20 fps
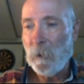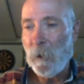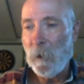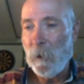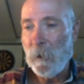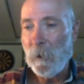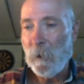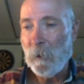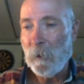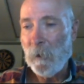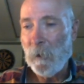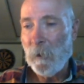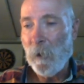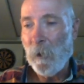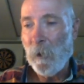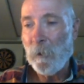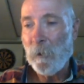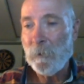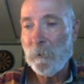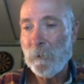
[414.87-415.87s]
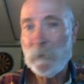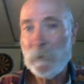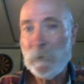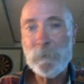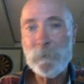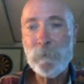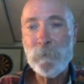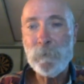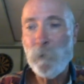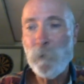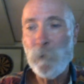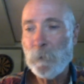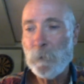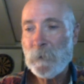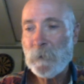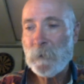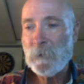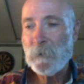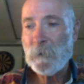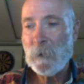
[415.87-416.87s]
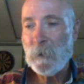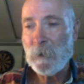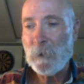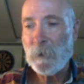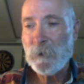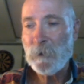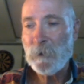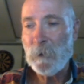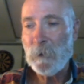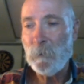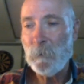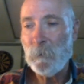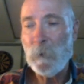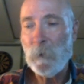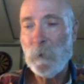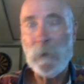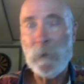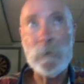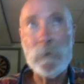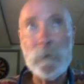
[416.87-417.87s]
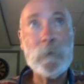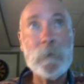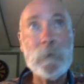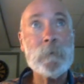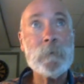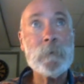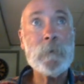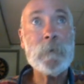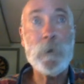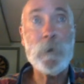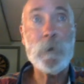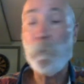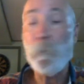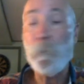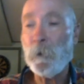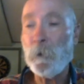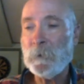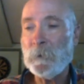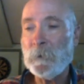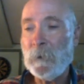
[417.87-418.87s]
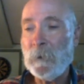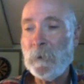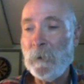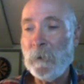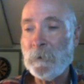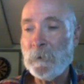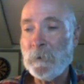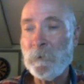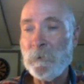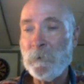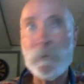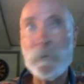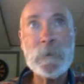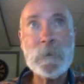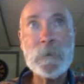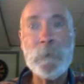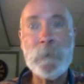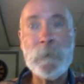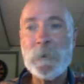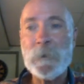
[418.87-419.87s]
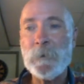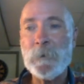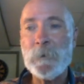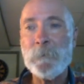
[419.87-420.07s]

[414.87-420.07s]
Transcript: are the different forms of selection that are important to us during this semester.